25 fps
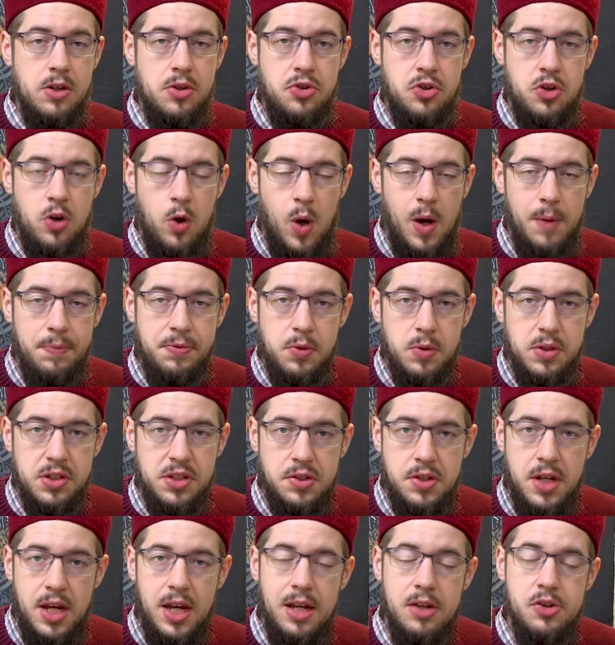to show up to a
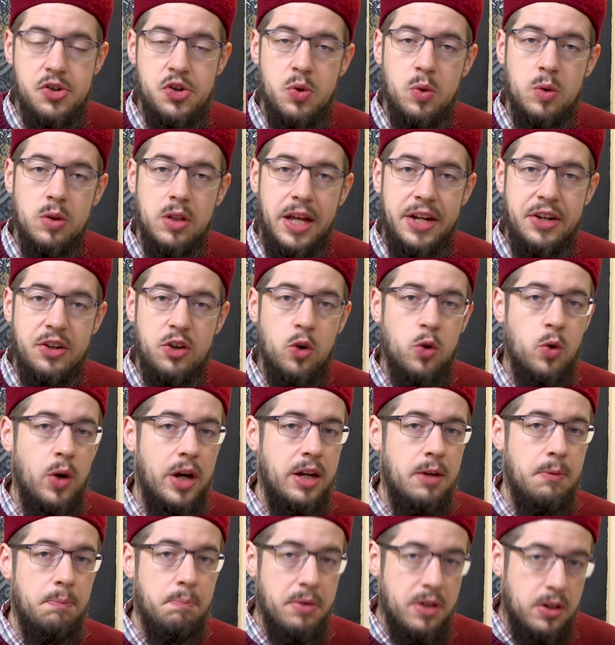stage, you lend
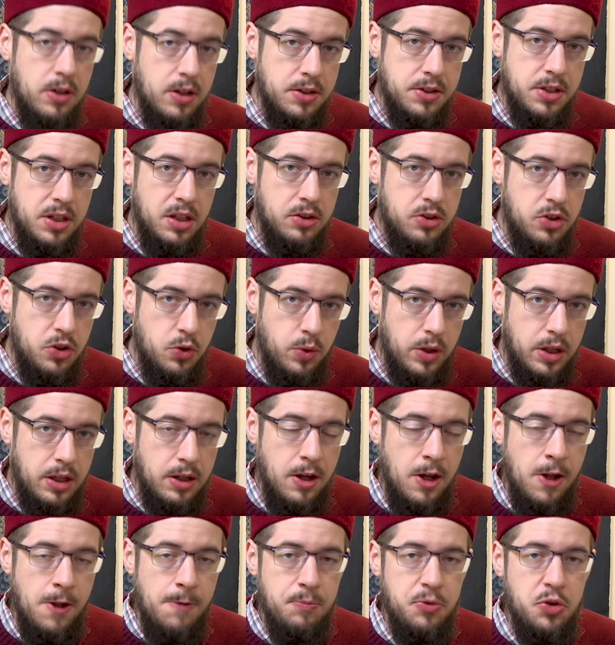credibility to it.
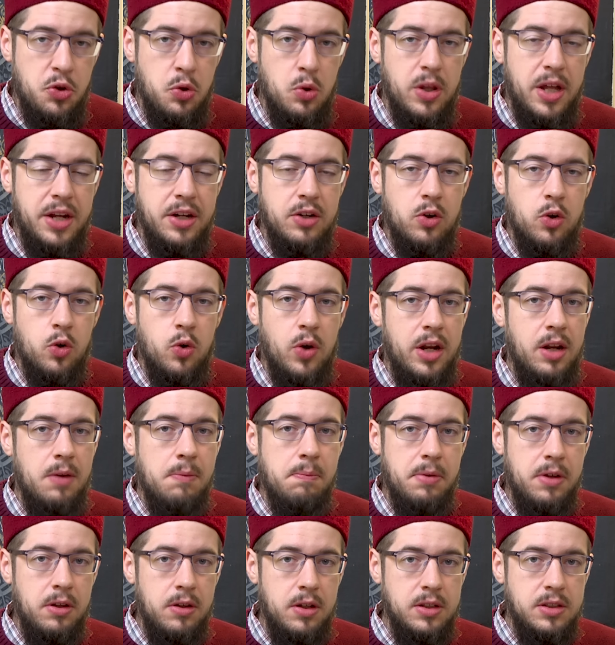You lend
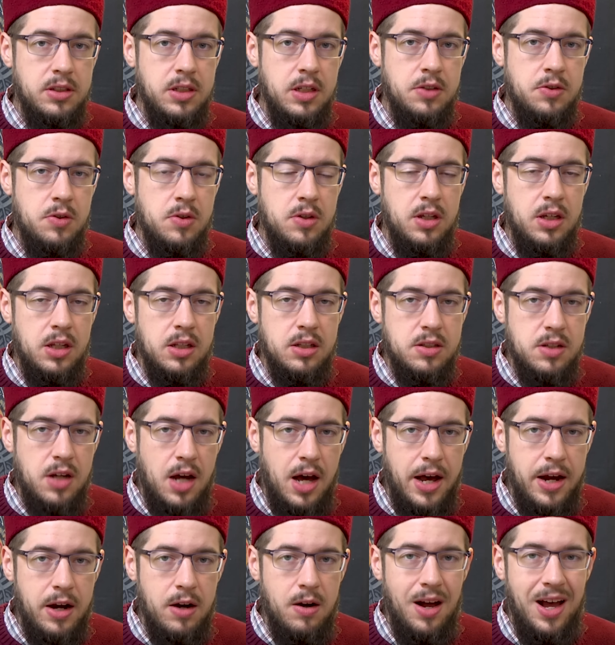credibility to the
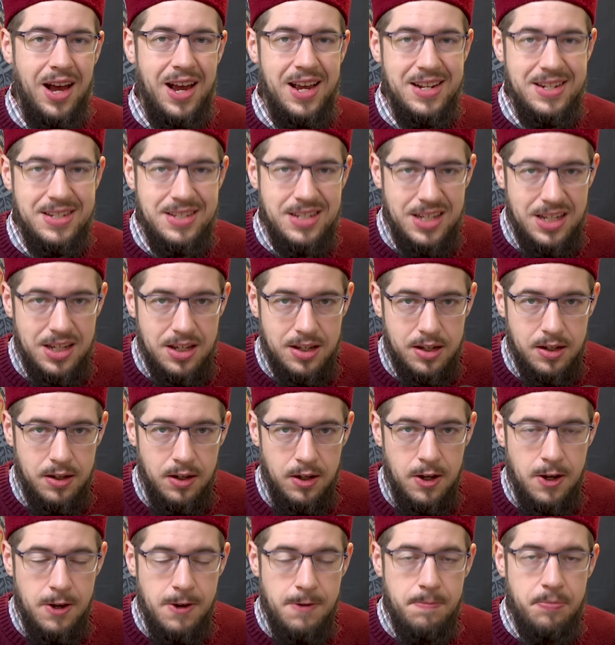entire idea
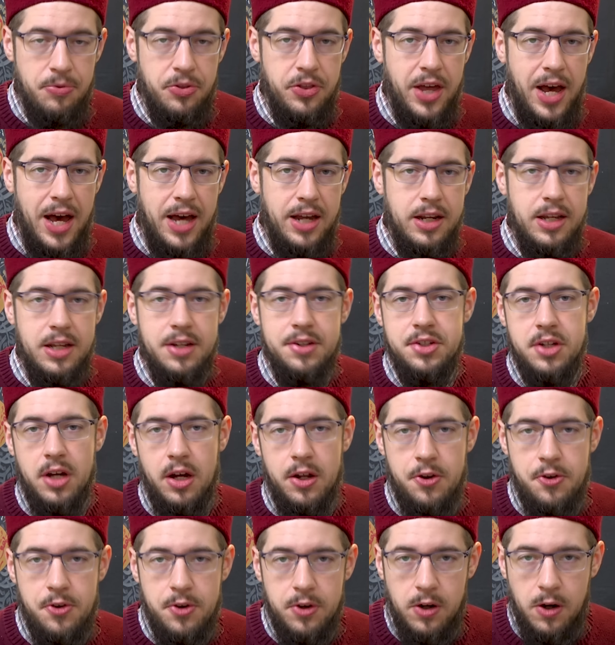that is
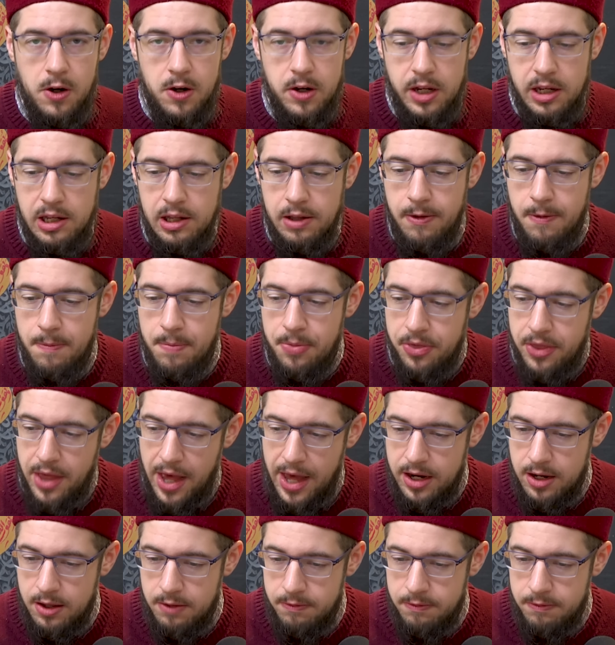undergirding that